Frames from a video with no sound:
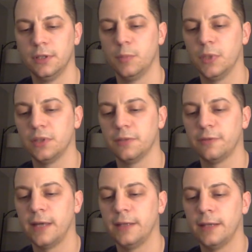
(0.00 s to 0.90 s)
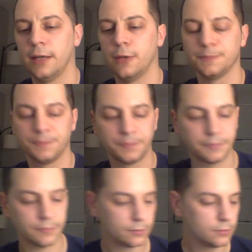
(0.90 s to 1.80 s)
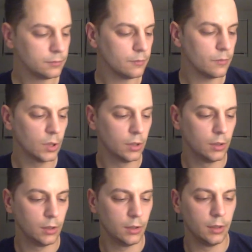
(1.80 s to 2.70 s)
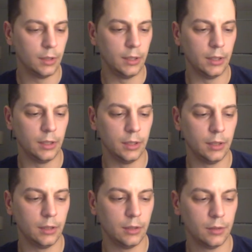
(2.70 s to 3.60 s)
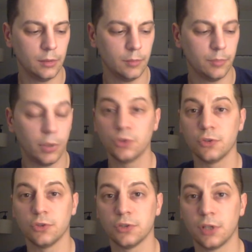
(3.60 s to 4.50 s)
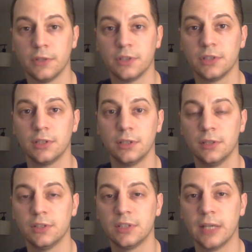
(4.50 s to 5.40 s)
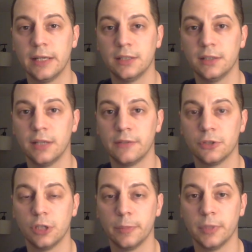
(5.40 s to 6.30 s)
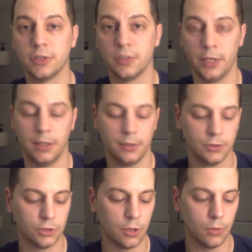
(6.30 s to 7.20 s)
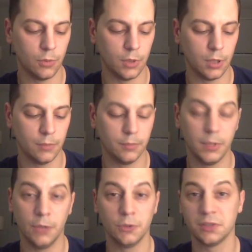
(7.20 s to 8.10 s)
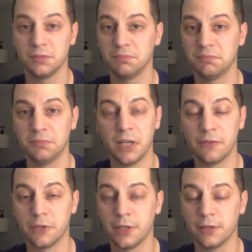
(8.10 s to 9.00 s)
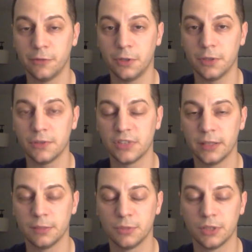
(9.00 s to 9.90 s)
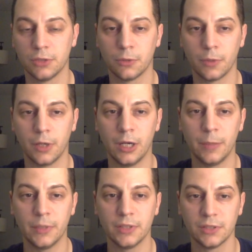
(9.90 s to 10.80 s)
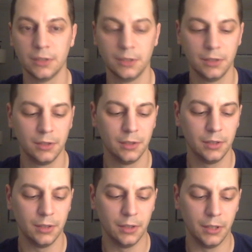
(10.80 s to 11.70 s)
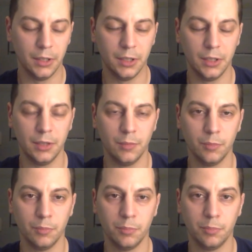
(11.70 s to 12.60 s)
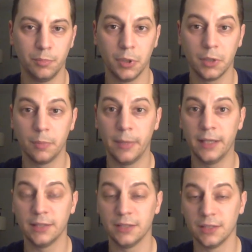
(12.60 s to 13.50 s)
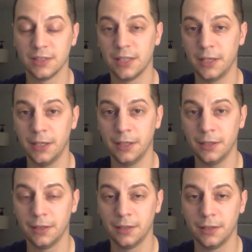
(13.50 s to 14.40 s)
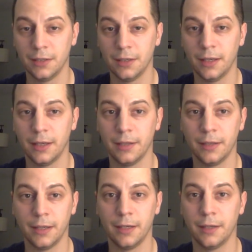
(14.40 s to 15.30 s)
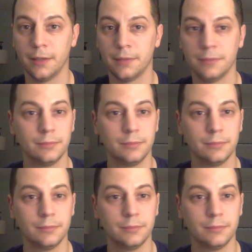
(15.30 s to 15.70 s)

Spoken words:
But to find out, the Postal Service decided to never ship it to me. So it was never at the fault of Sanctum Sanctorum Comics. The book made it to the city, and then